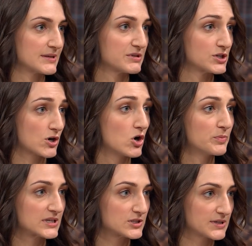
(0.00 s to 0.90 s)
something you're
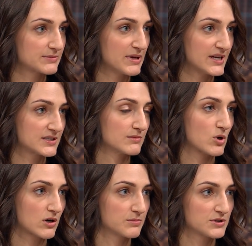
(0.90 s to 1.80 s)
hoping to expand to more
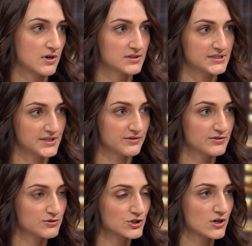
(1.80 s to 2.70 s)
cryptocurrencies in the
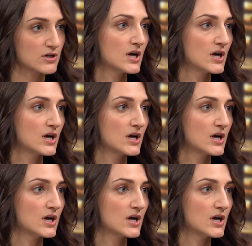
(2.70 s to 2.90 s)
future?